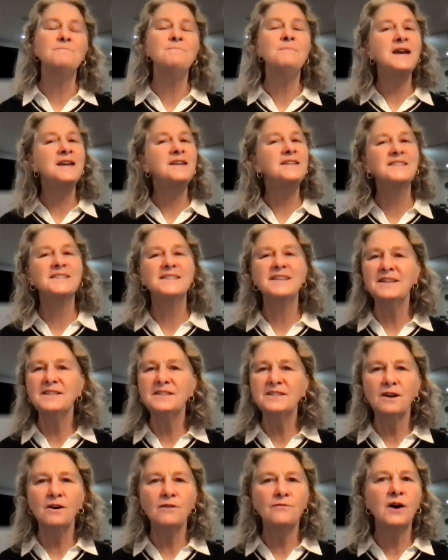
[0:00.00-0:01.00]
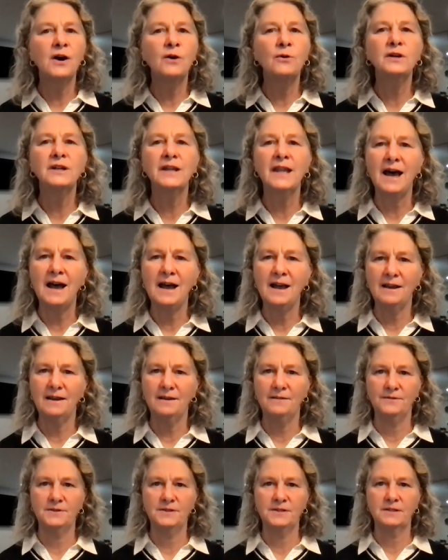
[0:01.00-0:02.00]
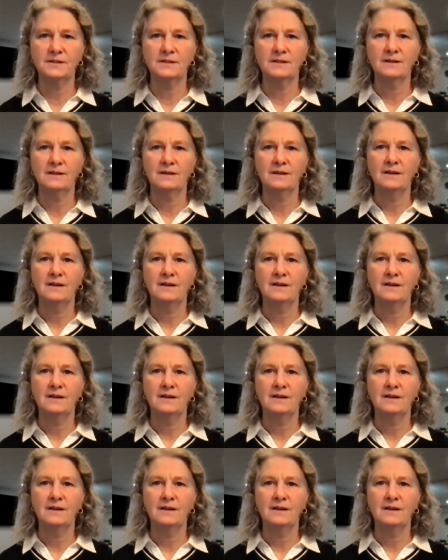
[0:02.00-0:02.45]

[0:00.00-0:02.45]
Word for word: make sense of our lives,